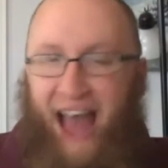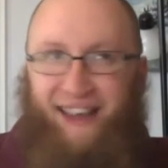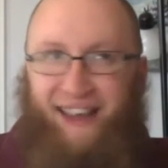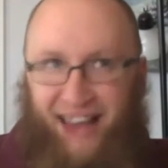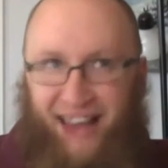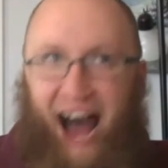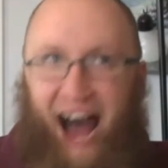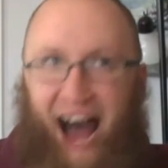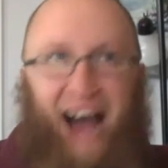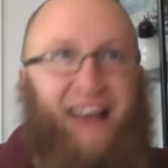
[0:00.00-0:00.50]

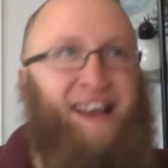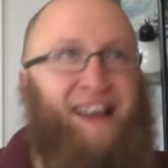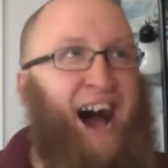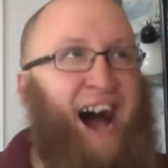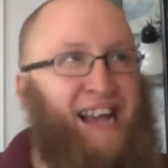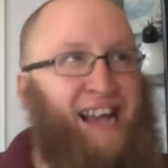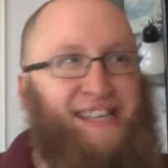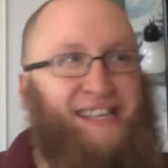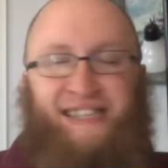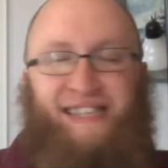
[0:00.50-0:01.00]
I
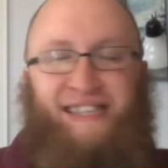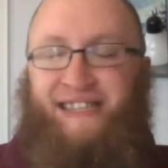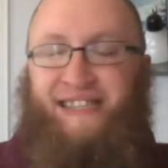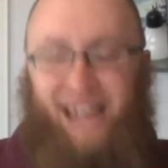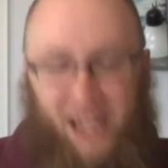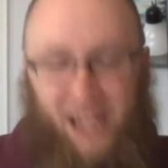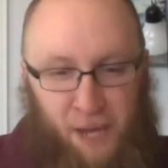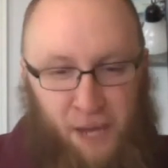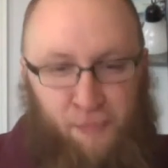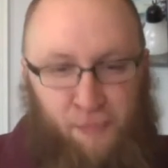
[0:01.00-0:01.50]

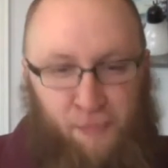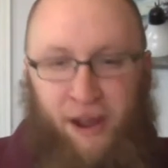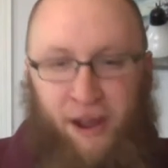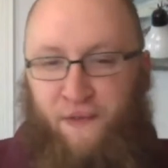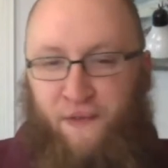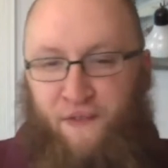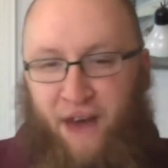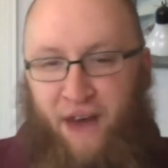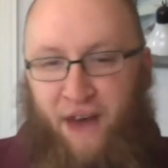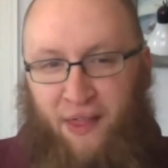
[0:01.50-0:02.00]
celebrate the
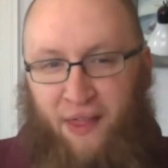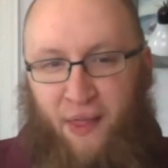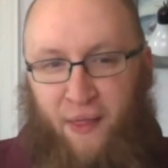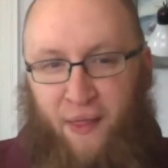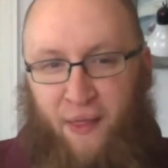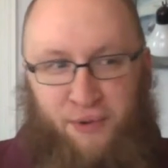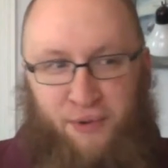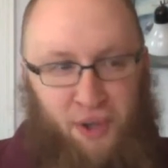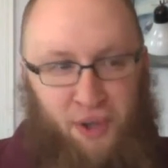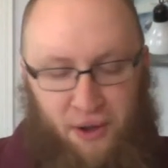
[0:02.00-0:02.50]
fact that there
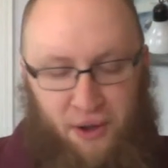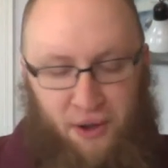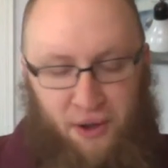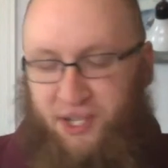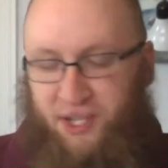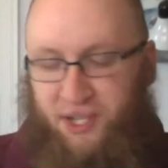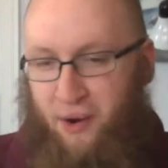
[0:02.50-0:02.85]
was also